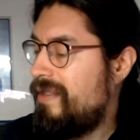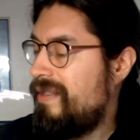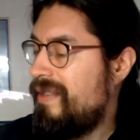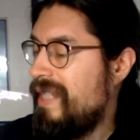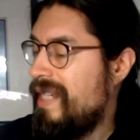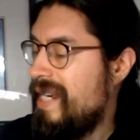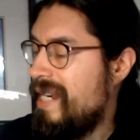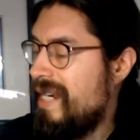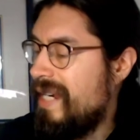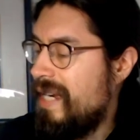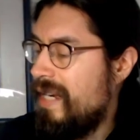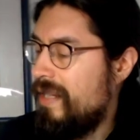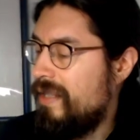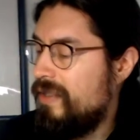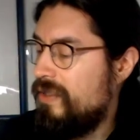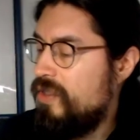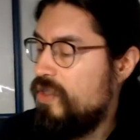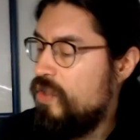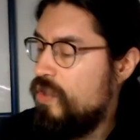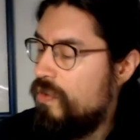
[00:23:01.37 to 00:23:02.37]
seeing a
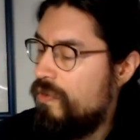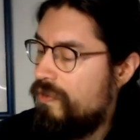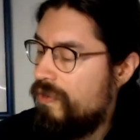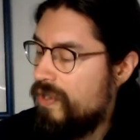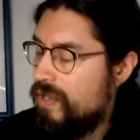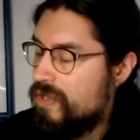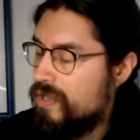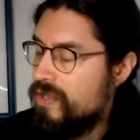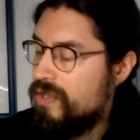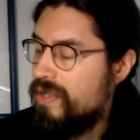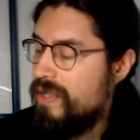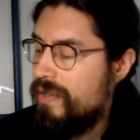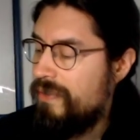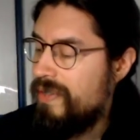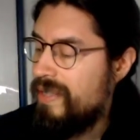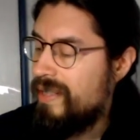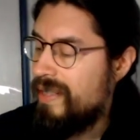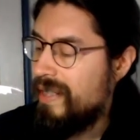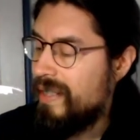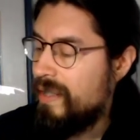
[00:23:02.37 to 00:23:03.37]
new version of
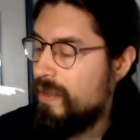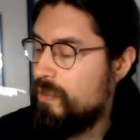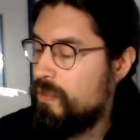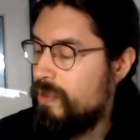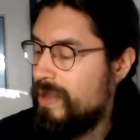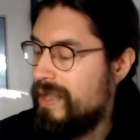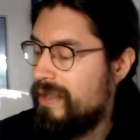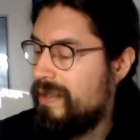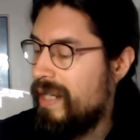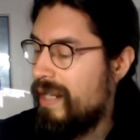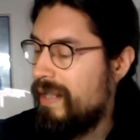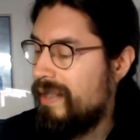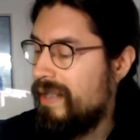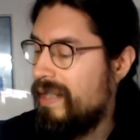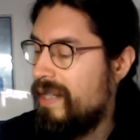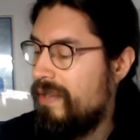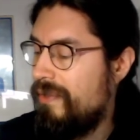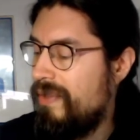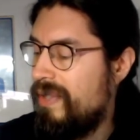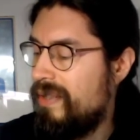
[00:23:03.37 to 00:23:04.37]
it, like a
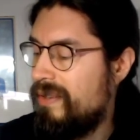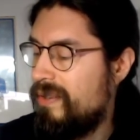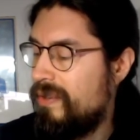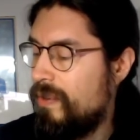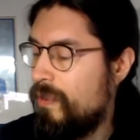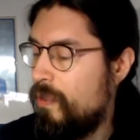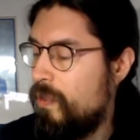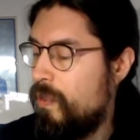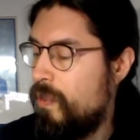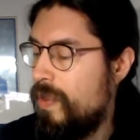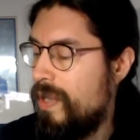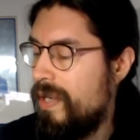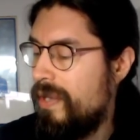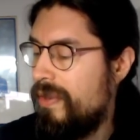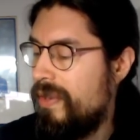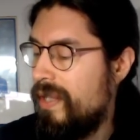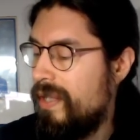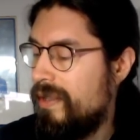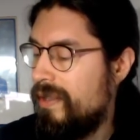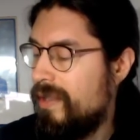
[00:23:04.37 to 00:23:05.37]
retelling of it
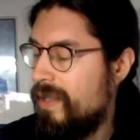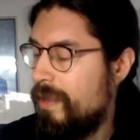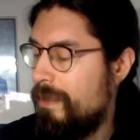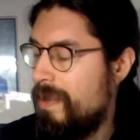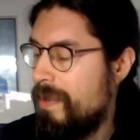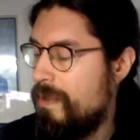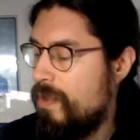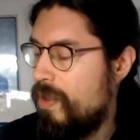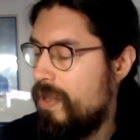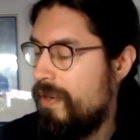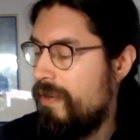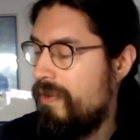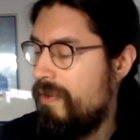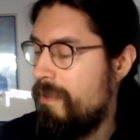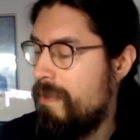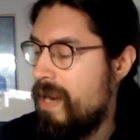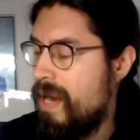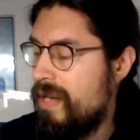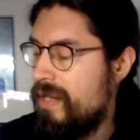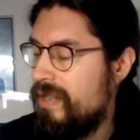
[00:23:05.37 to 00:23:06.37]
with a little bit more of a
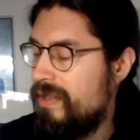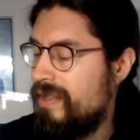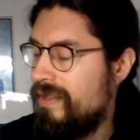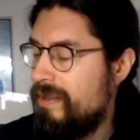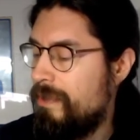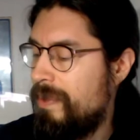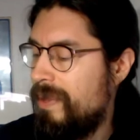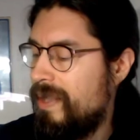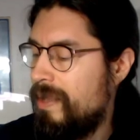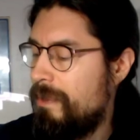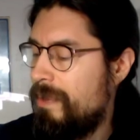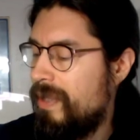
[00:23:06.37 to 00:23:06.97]
modern sensibility,